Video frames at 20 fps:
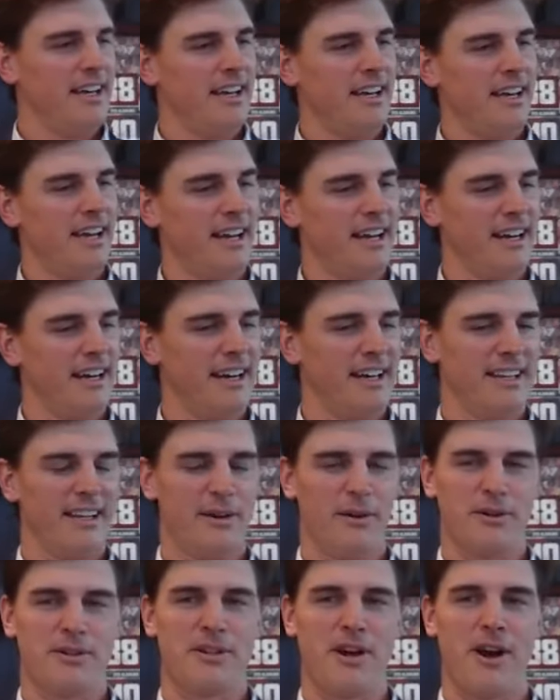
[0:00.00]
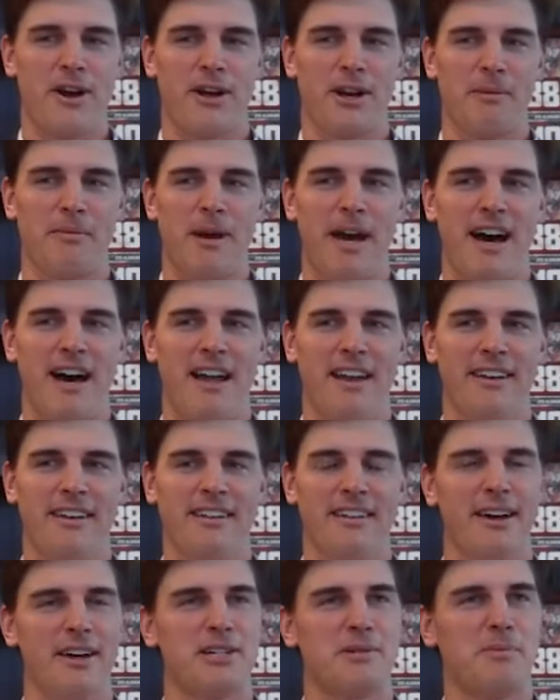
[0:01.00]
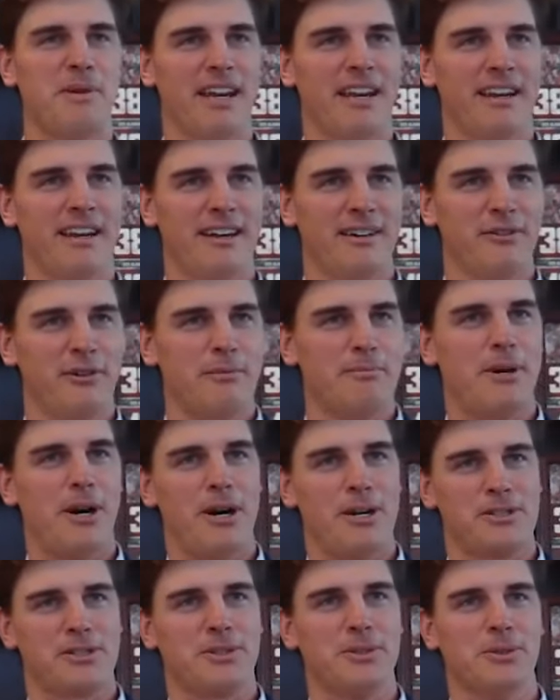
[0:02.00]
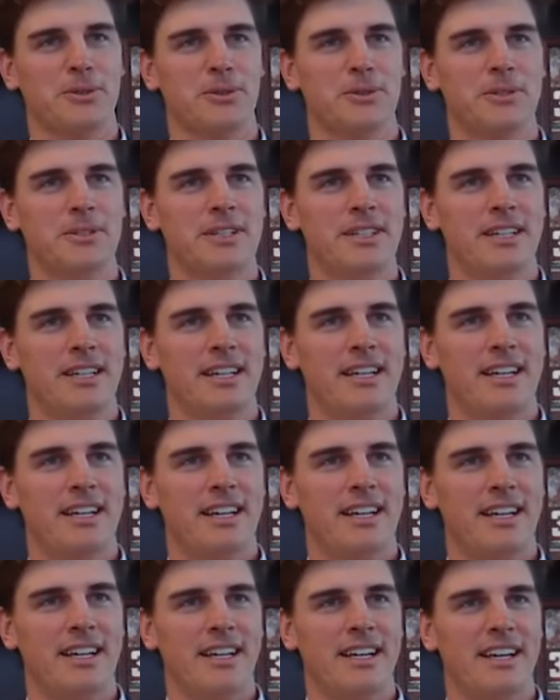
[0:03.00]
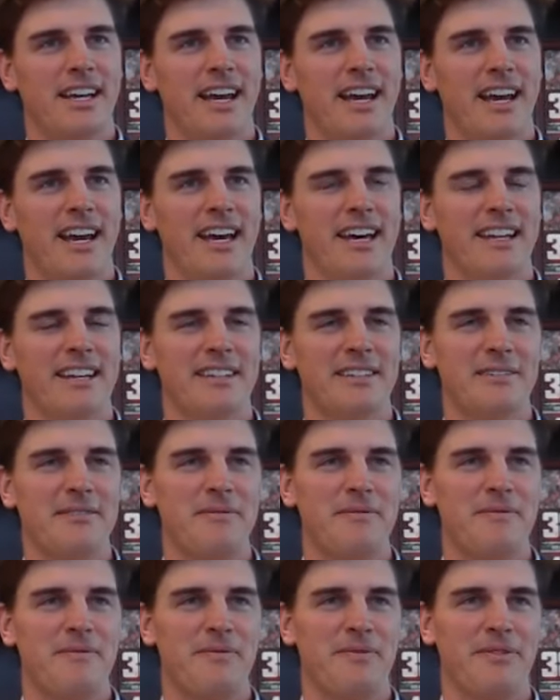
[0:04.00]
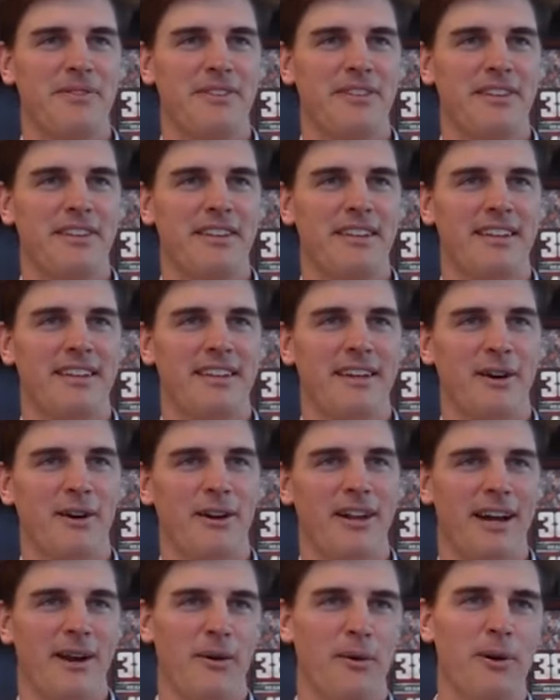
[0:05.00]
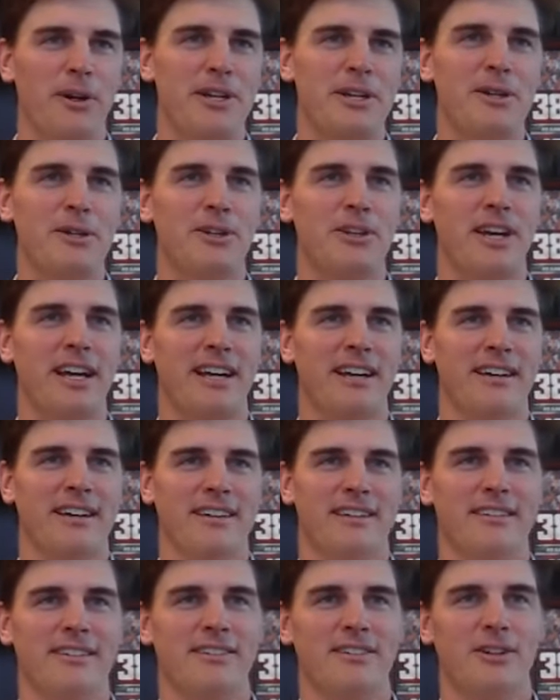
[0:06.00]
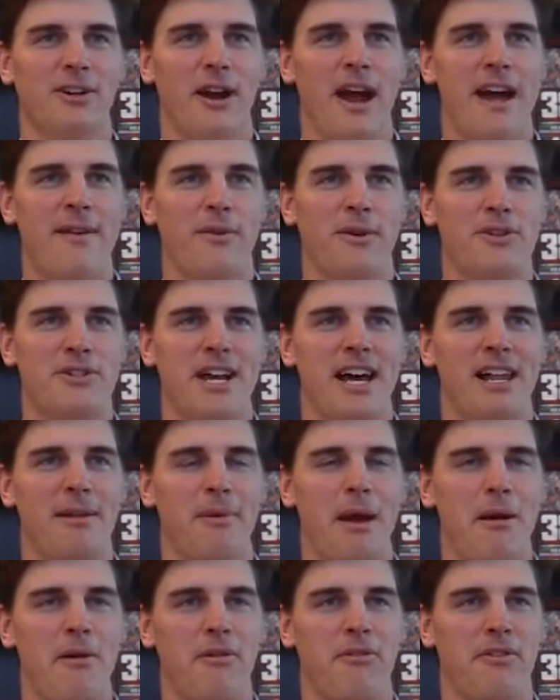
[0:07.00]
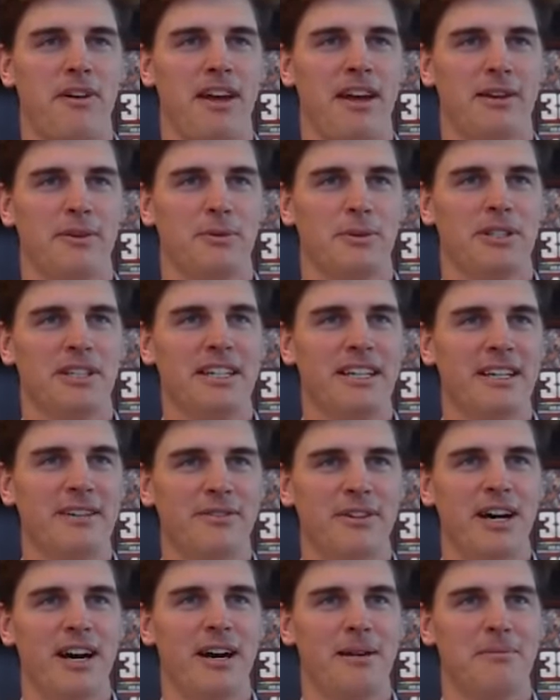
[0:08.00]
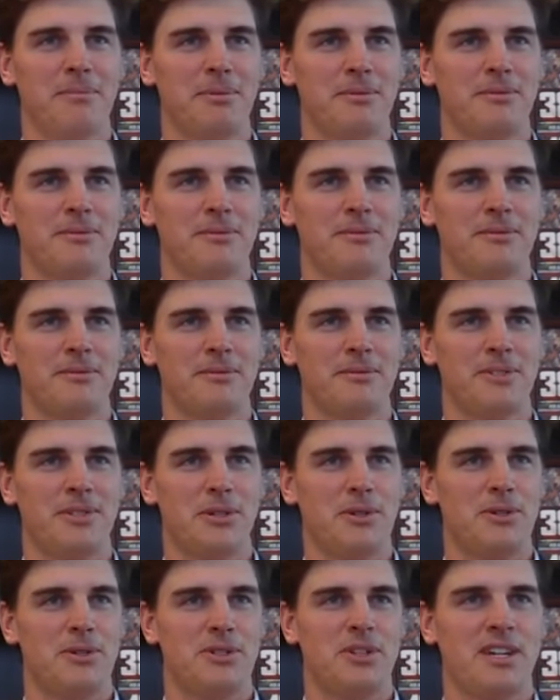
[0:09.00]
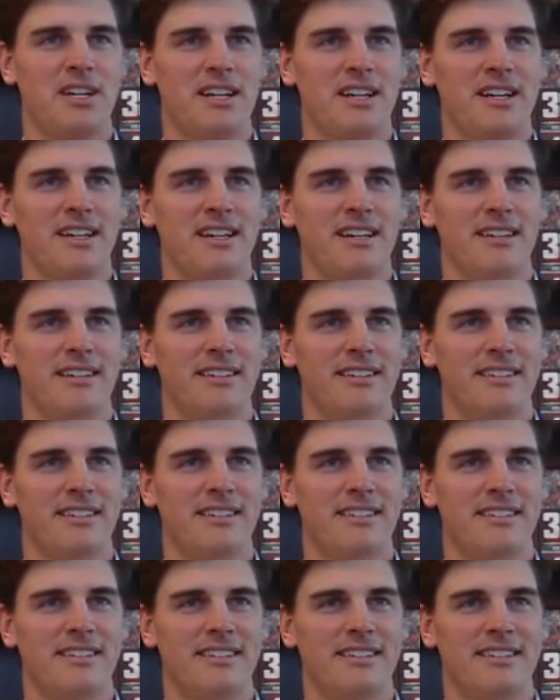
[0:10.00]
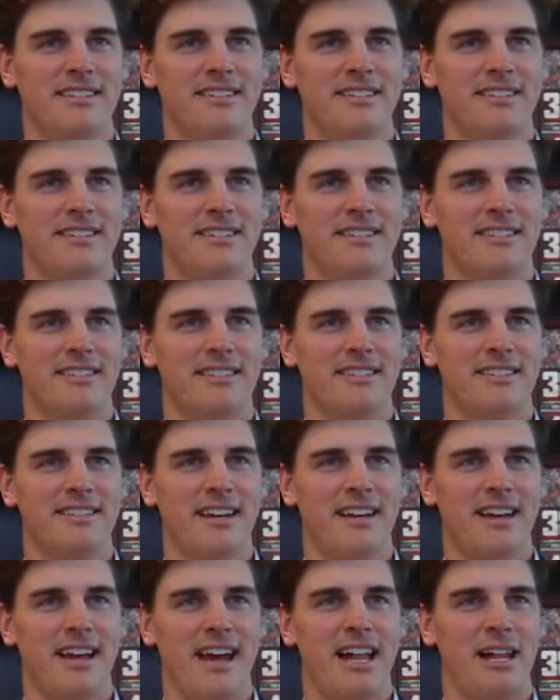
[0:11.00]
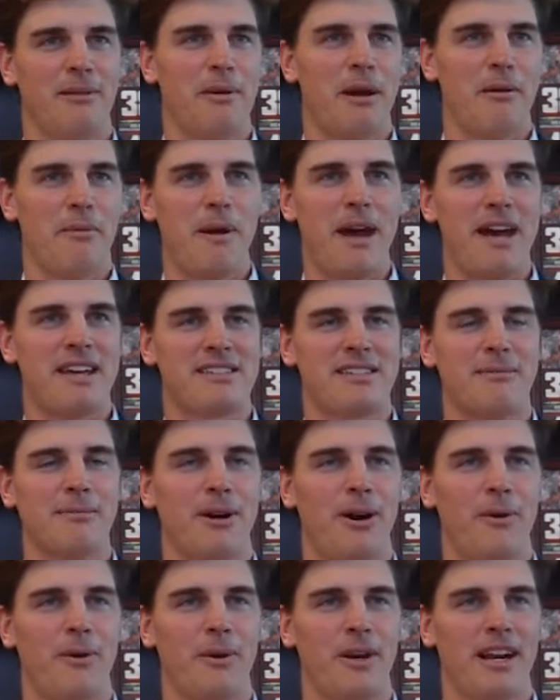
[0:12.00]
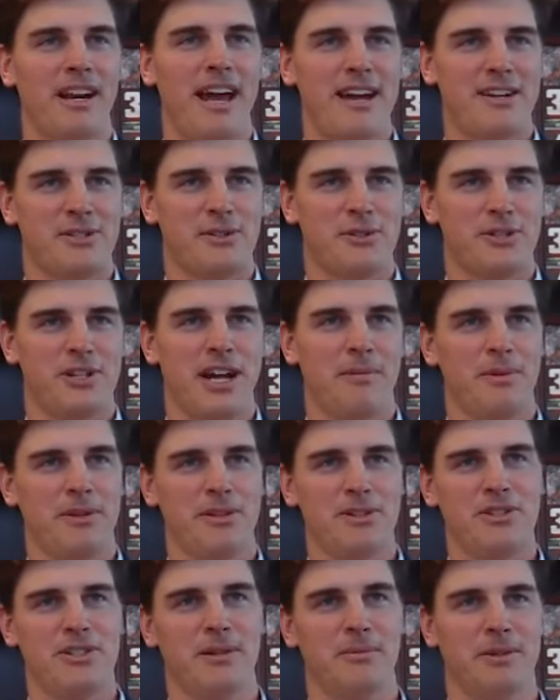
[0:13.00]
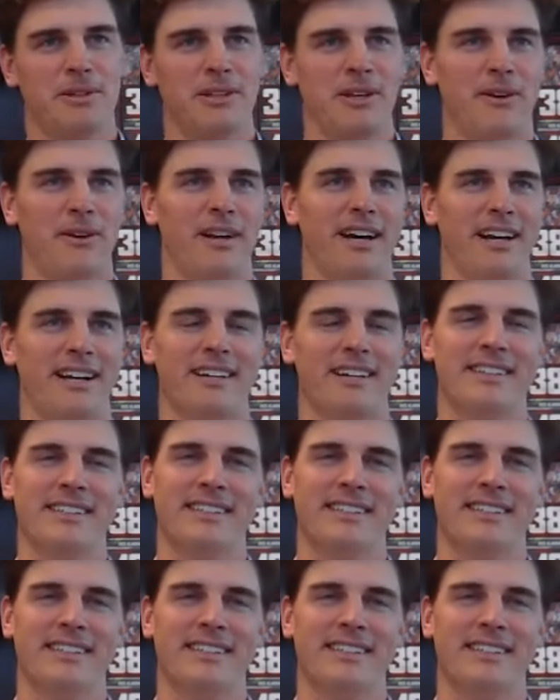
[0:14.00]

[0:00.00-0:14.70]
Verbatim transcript: and uh, they were talking about us being a football school, and they're like, well, what do you think a, your average Alabama fan would give up to see Alabama basketball win a national championship? And they were like,